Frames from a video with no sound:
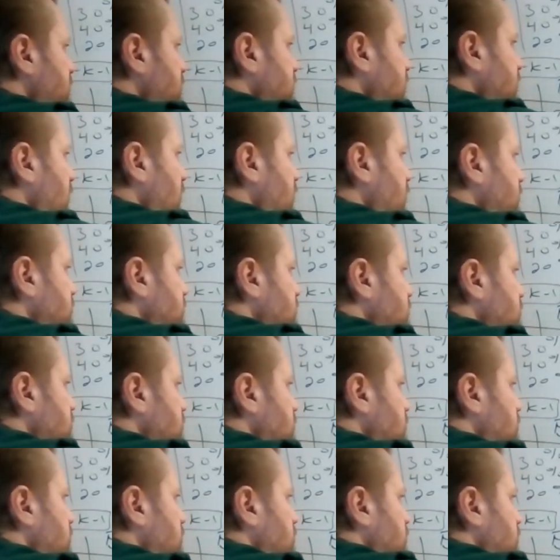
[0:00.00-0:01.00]
sense
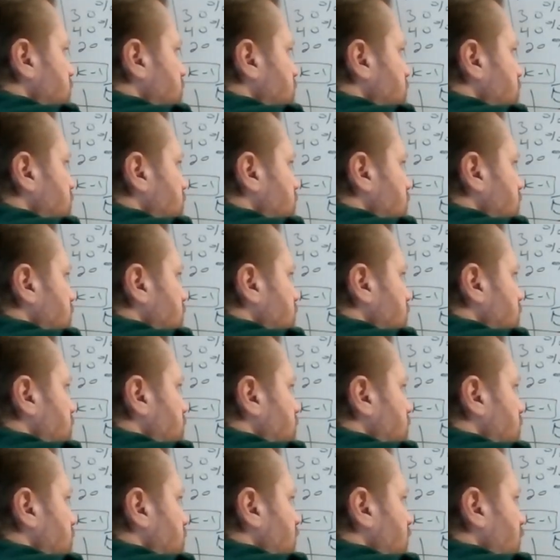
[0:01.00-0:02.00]

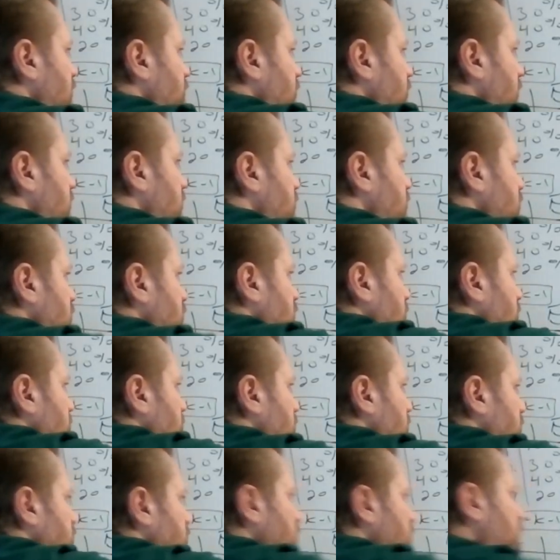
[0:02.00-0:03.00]
that right here, I'm
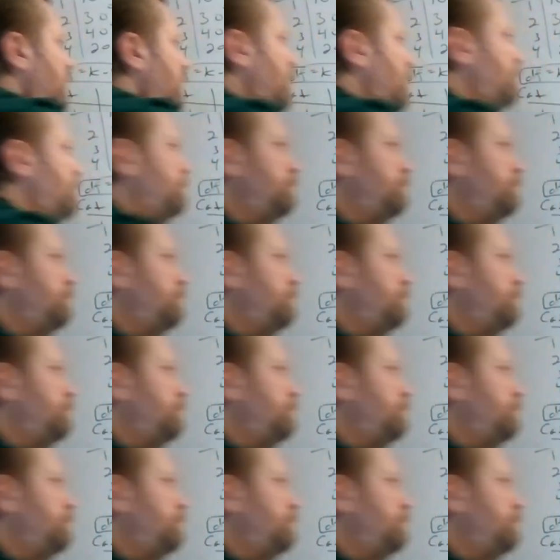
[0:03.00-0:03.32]
going to do that.